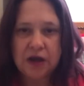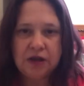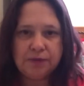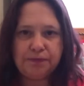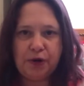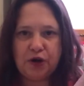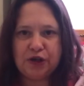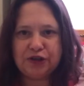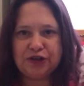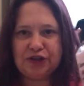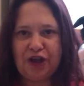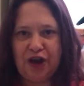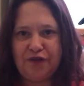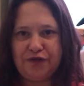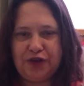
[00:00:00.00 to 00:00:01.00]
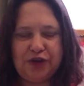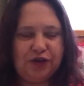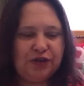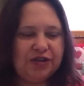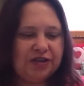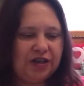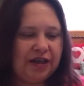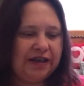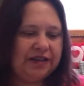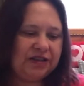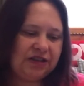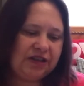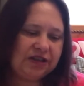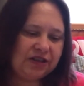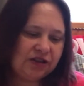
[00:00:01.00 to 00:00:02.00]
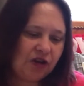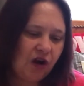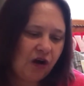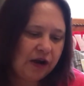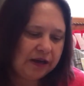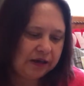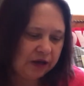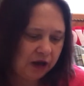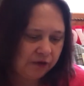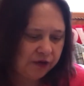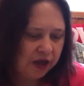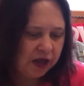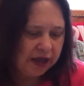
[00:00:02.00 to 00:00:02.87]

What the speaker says: Products I've used is this I Love.